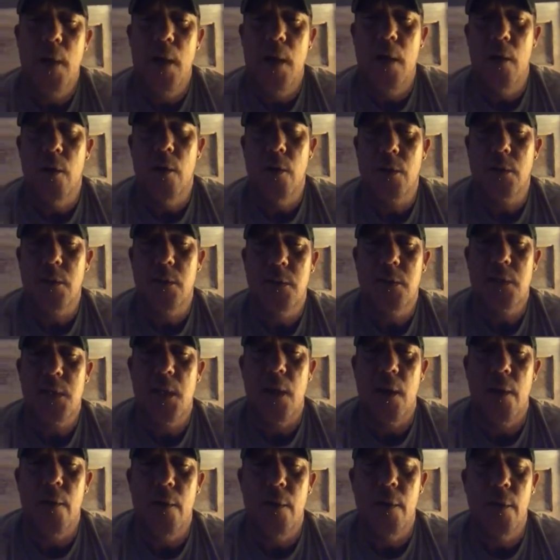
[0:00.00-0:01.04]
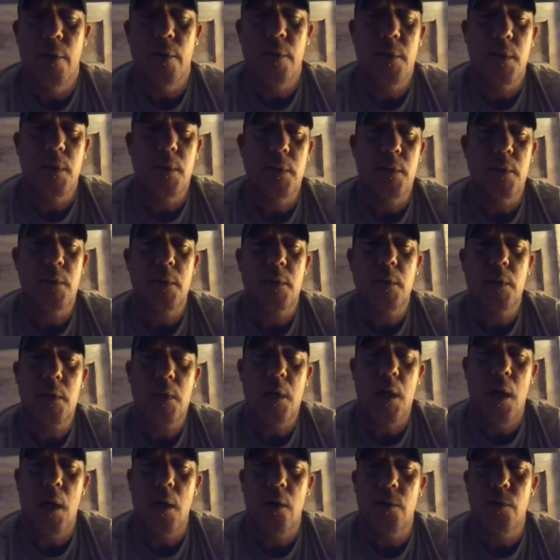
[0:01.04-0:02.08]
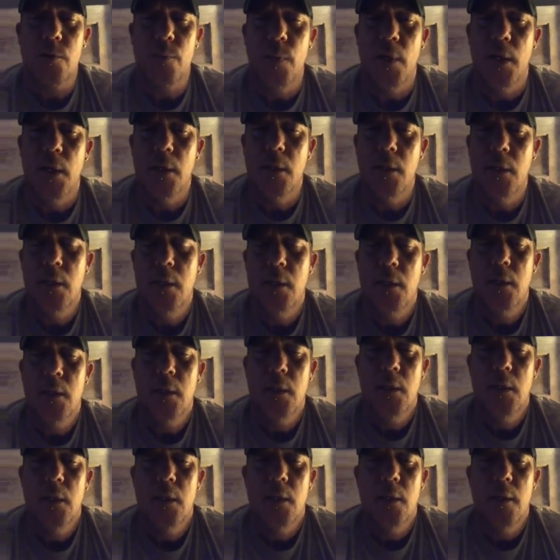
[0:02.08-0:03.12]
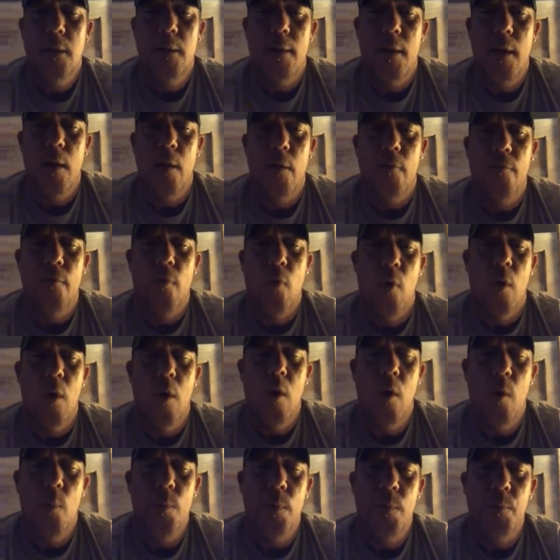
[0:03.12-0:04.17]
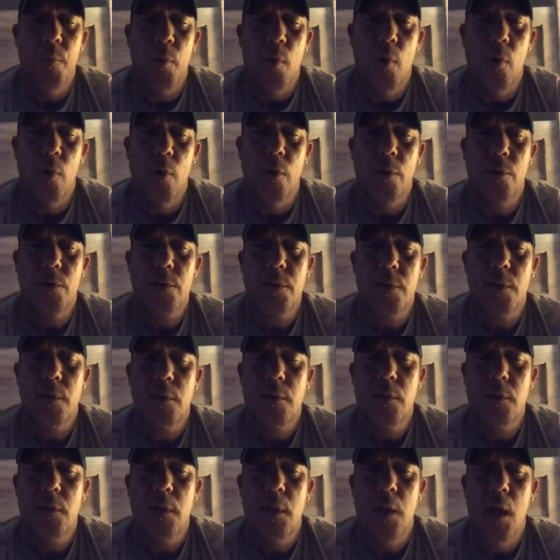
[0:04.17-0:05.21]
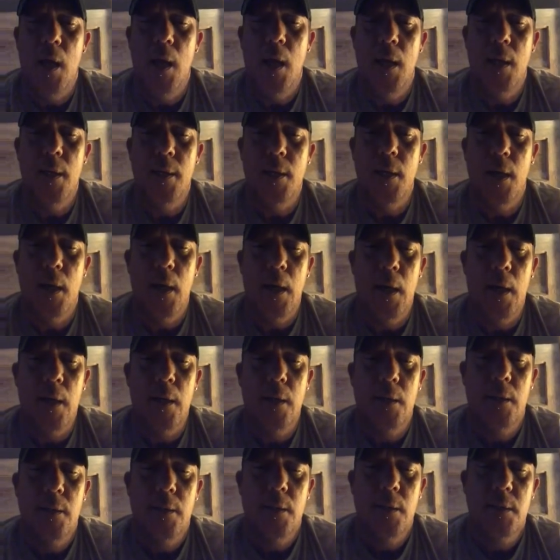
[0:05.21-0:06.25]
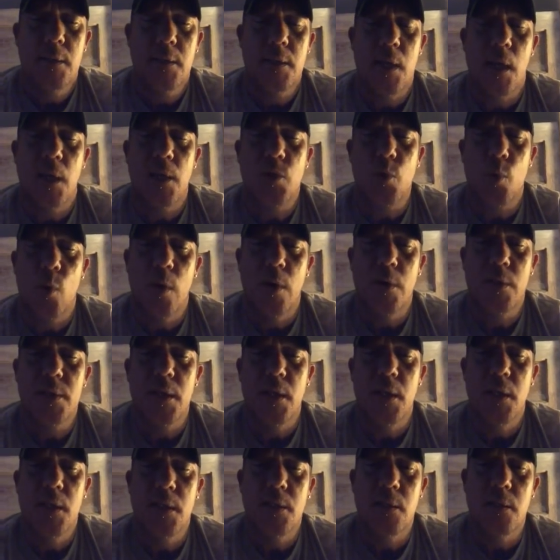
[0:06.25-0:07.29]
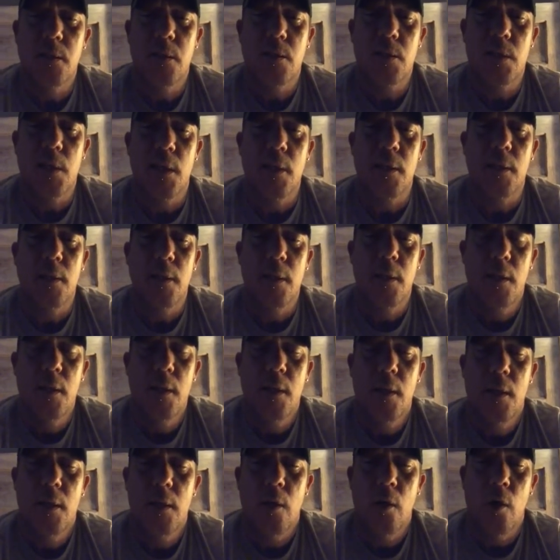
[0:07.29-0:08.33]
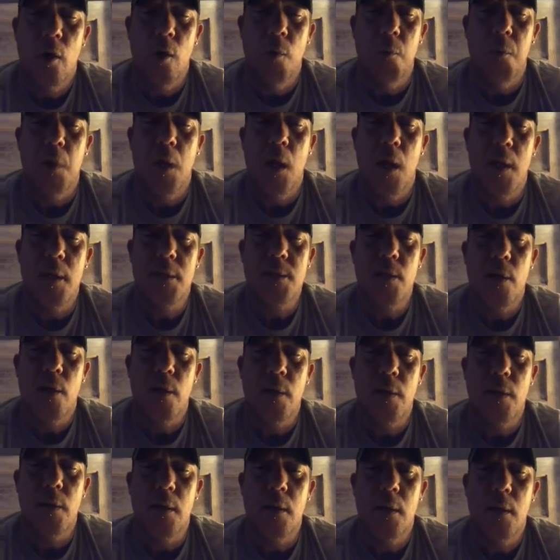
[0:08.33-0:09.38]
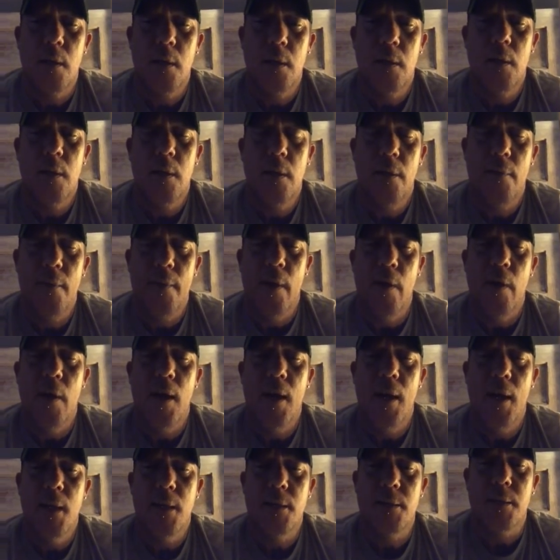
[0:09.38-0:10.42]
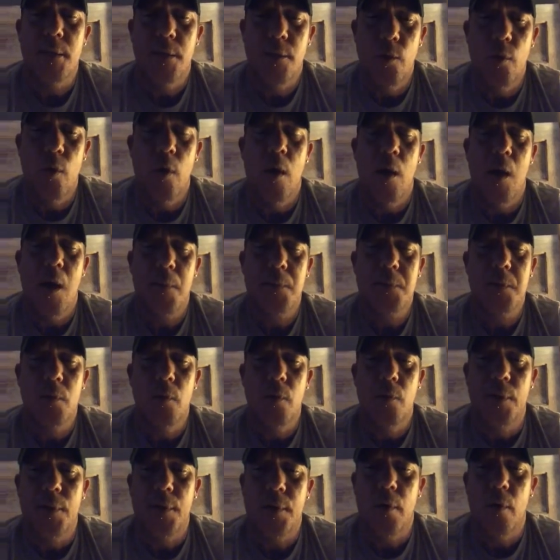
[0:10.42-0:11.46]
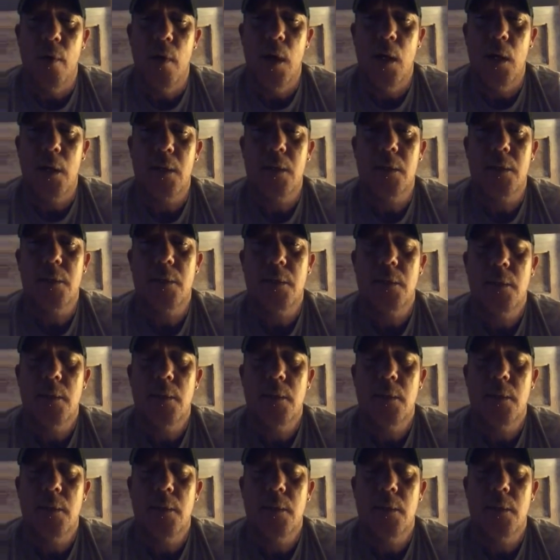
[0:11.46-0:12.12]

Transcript: mayors and senators and congressmen that are for open borders and uh, sanctuary cities. And you said her blood is on their hands, and you are absolutely correct.